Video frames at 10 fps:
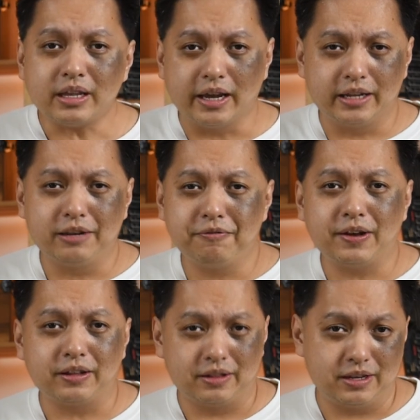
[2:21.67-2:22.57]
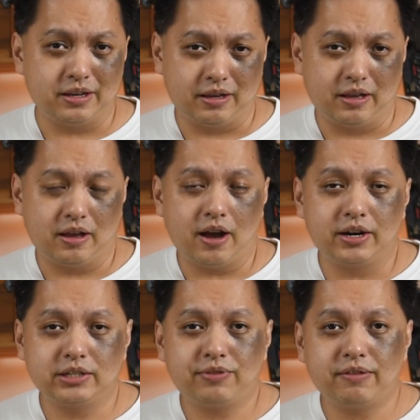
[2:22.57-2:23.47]
And in fact, the
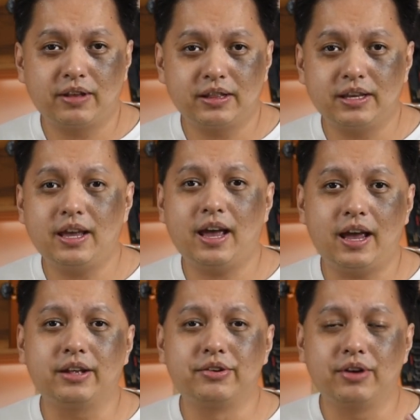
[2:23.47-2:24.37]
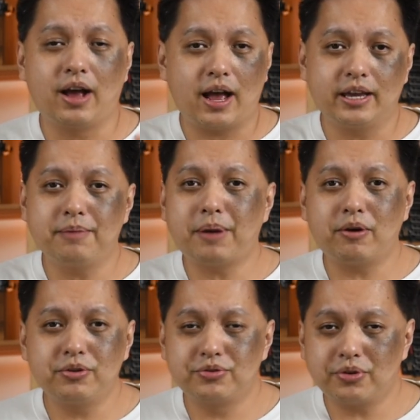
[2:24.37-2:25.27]
RX 590 had higher
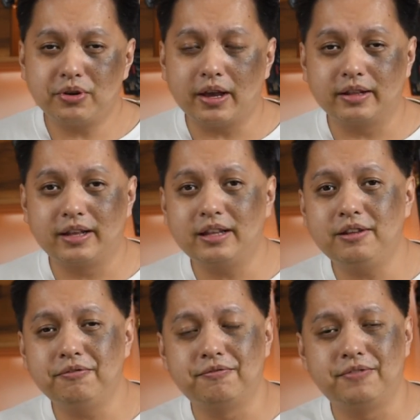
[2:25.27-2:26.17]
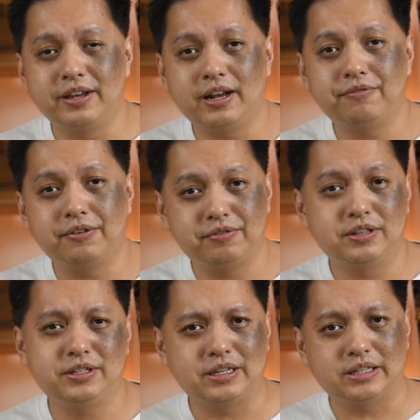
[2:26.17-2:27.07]
power draw than the Vega
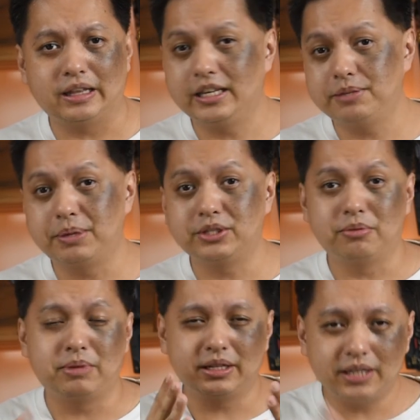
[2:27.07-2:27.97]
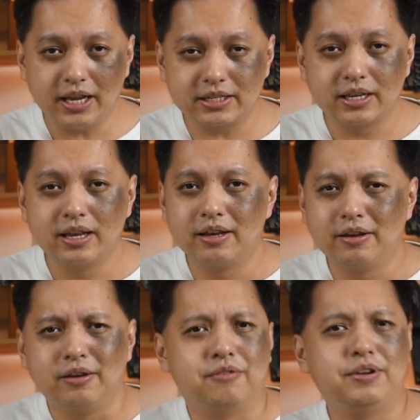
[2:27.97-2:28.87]
56, at least based on my test.
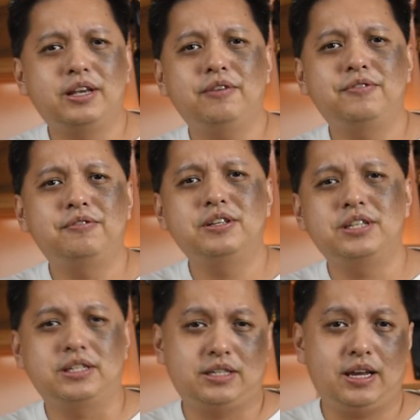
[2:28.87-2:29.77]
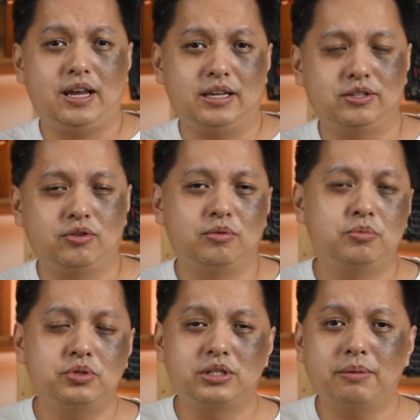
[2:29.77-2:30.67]
Vega 56 has
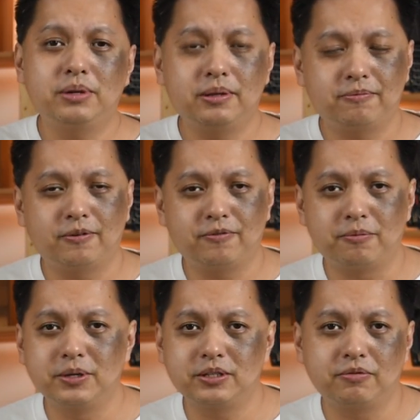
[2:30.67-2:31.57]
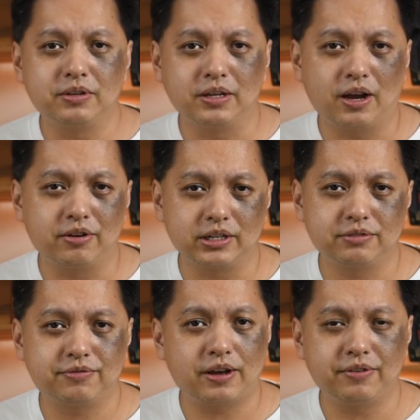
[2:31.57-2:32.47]
almost double the performance of the RX
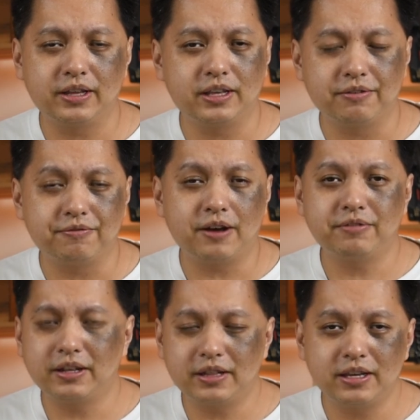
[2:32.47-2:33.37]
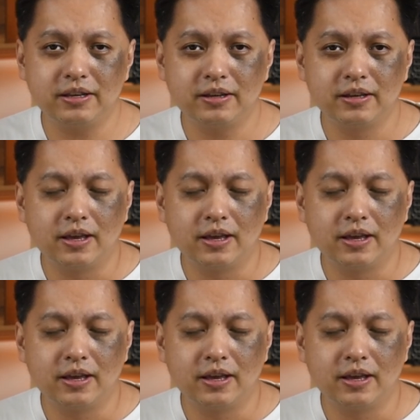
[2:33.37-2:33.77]
580, 590,